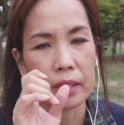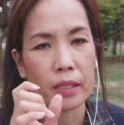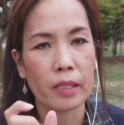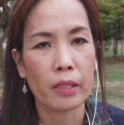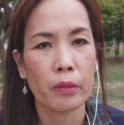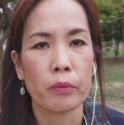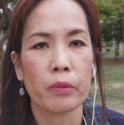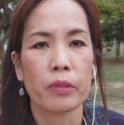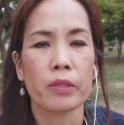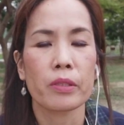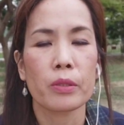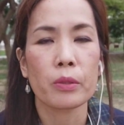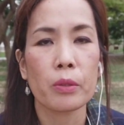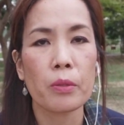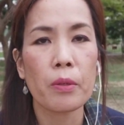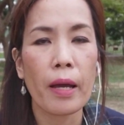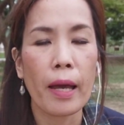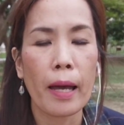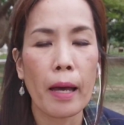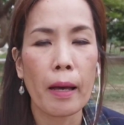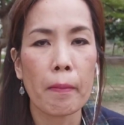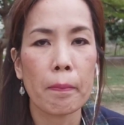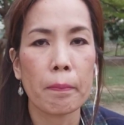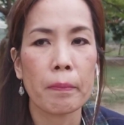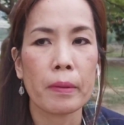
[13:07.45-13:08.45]
They were so
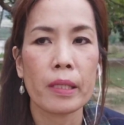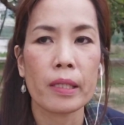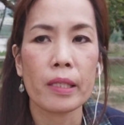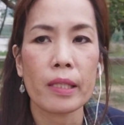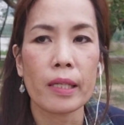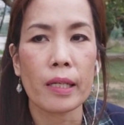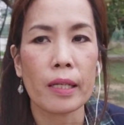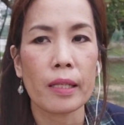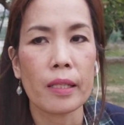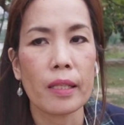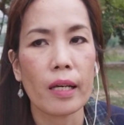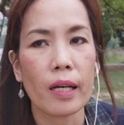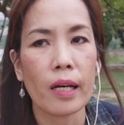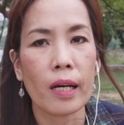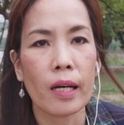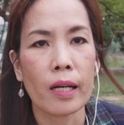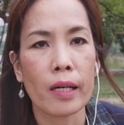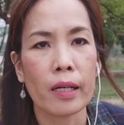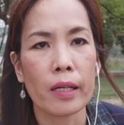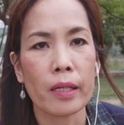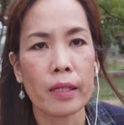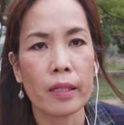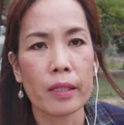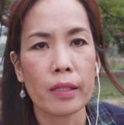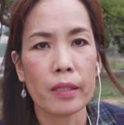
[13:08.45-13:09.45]
happy that
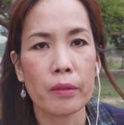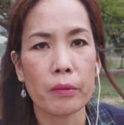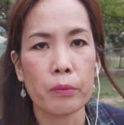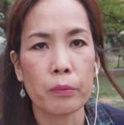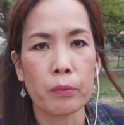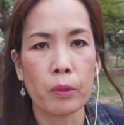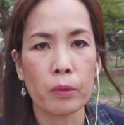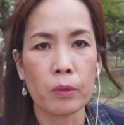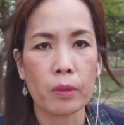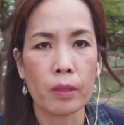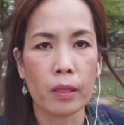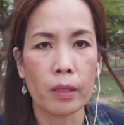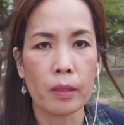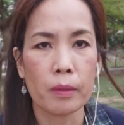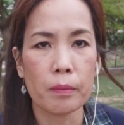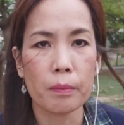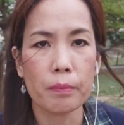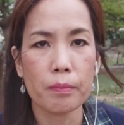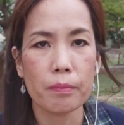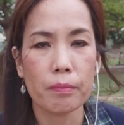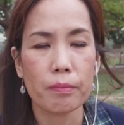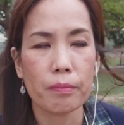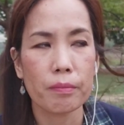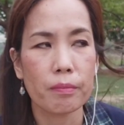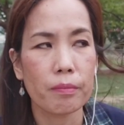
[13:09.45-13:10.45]
I woke up
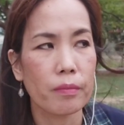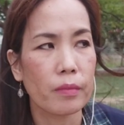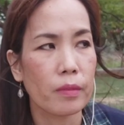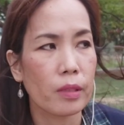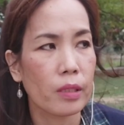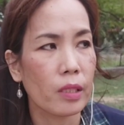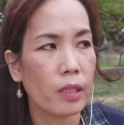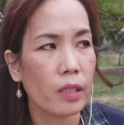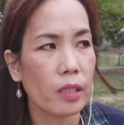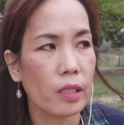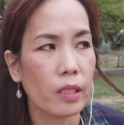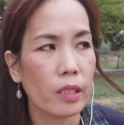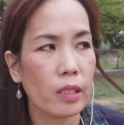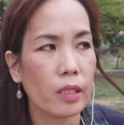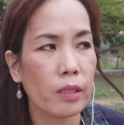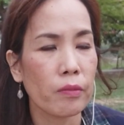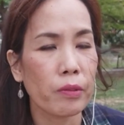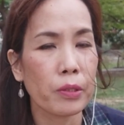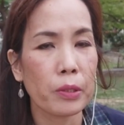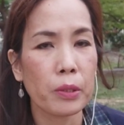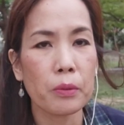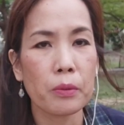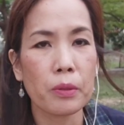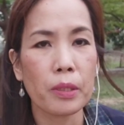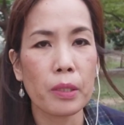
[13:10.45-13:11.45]

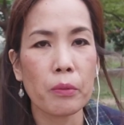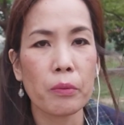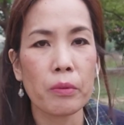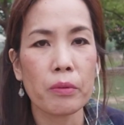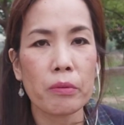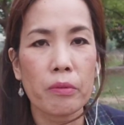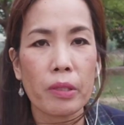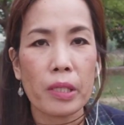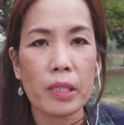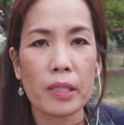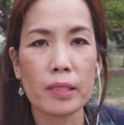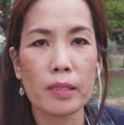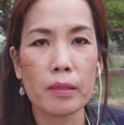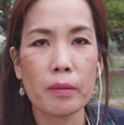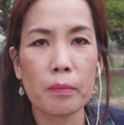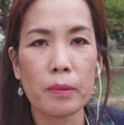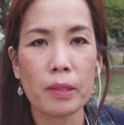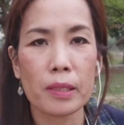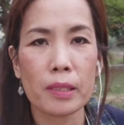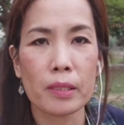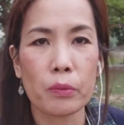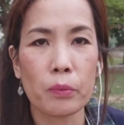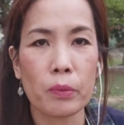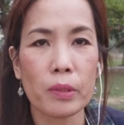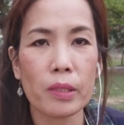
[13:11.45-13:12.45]
even though they were raised up
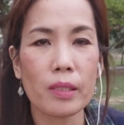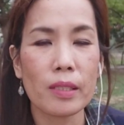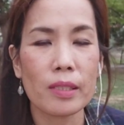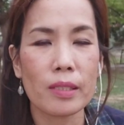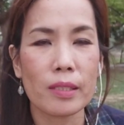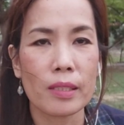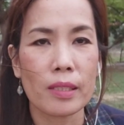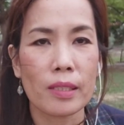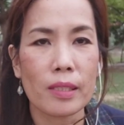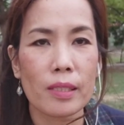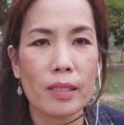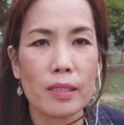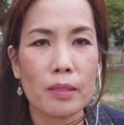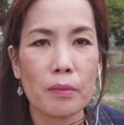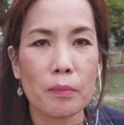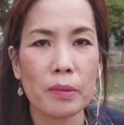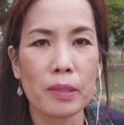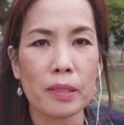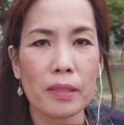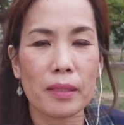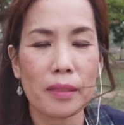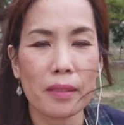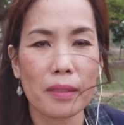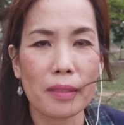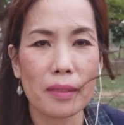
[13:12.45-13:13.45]
as witnesses,
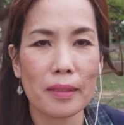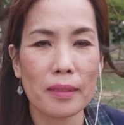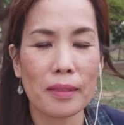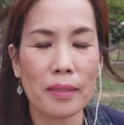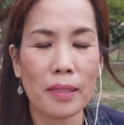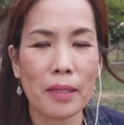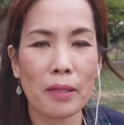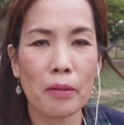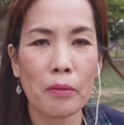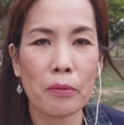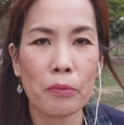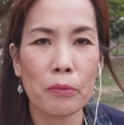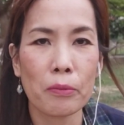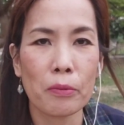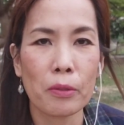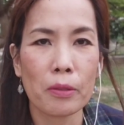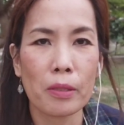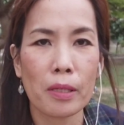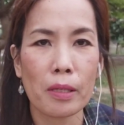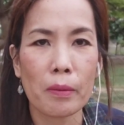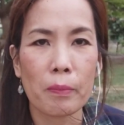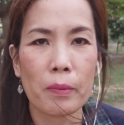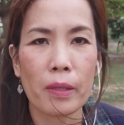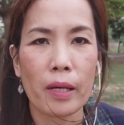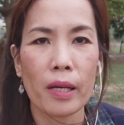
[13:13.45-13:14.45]
but they woke
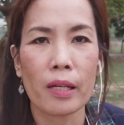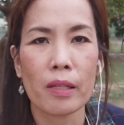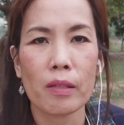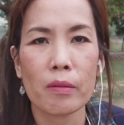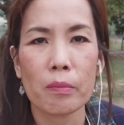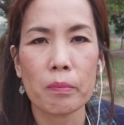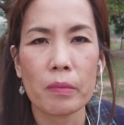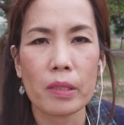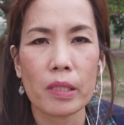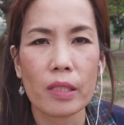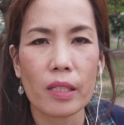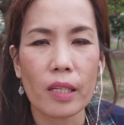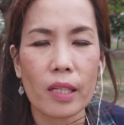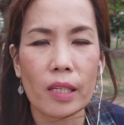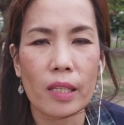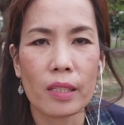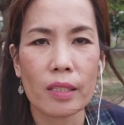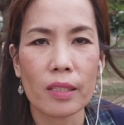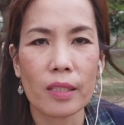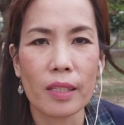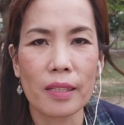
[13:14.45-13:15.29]
up ahead of me and